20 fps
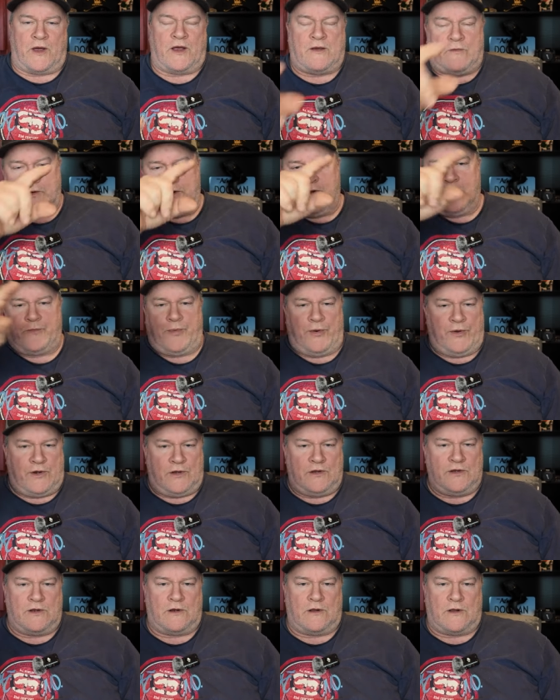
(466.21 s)
I will put
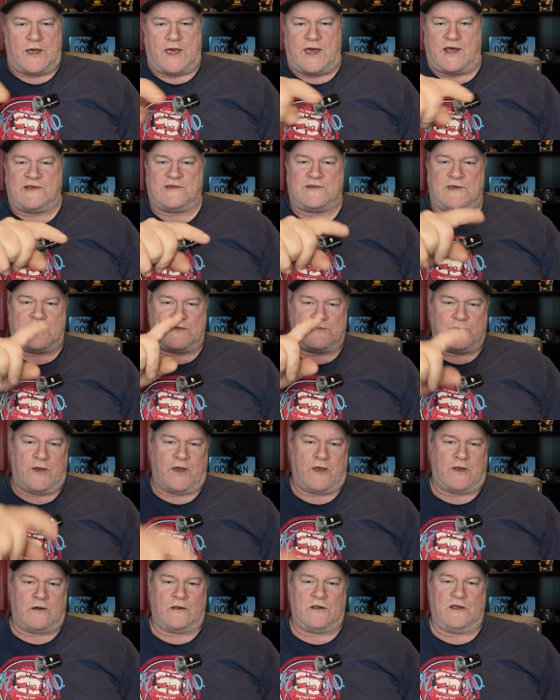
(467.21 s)
a little access
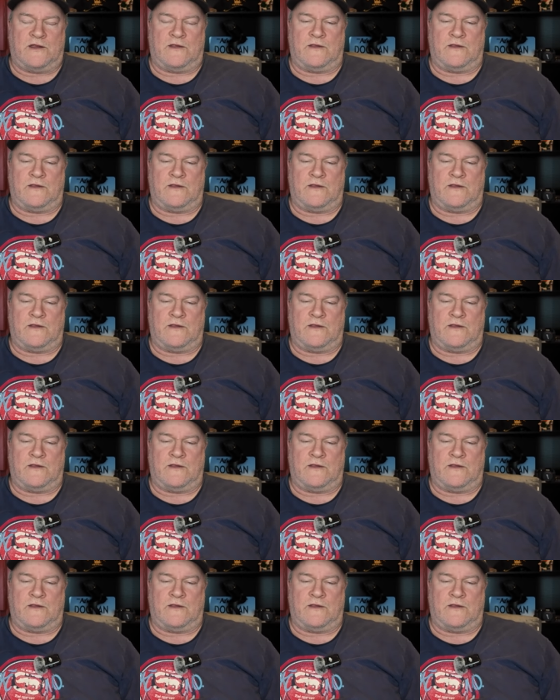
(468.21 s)
panel